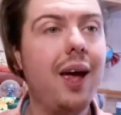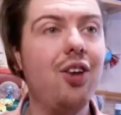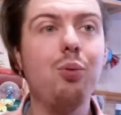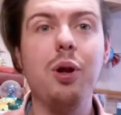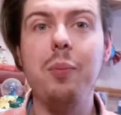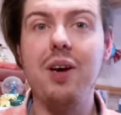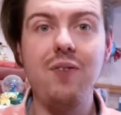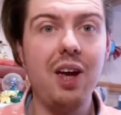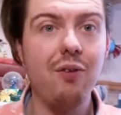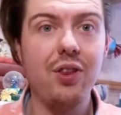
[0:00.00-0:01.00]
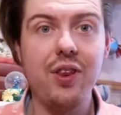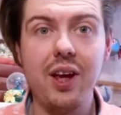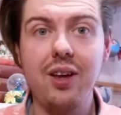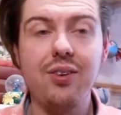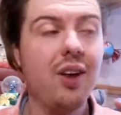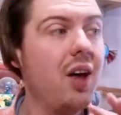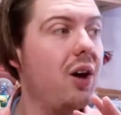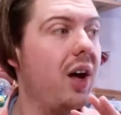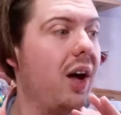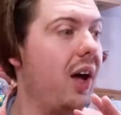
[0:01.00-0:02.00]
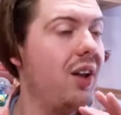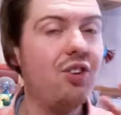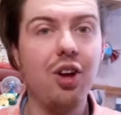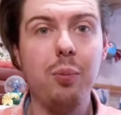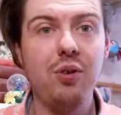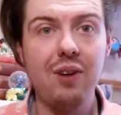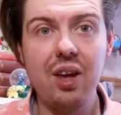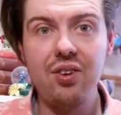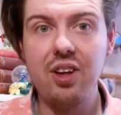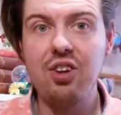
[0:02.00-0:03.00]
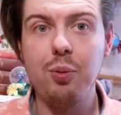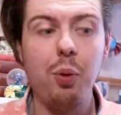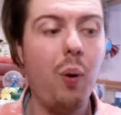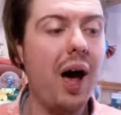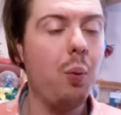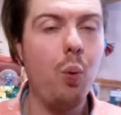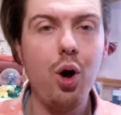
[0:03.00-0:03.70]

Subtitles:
it's one of my favourite things in terms of Last of the Summer Wine.